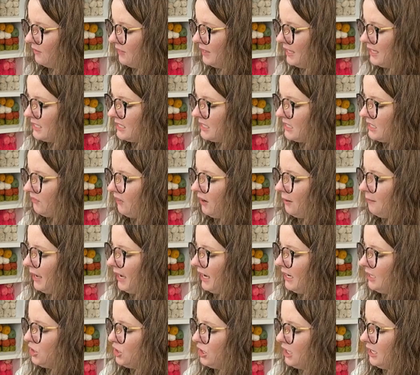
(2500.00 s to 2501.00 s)
this is from
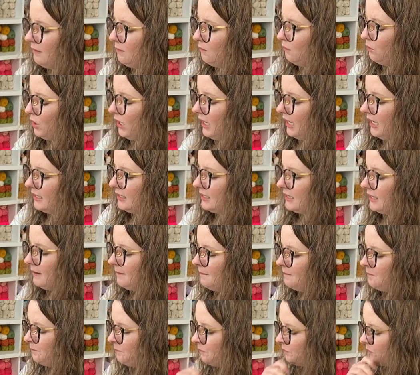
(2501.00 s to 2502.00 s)
Angie and Brit,
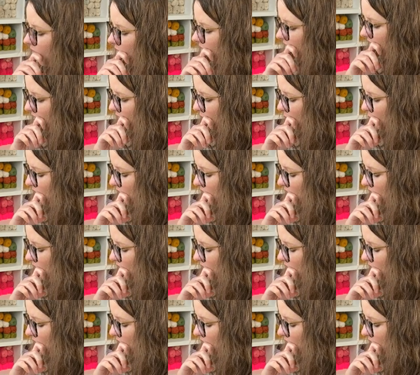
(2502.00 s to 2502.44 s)
that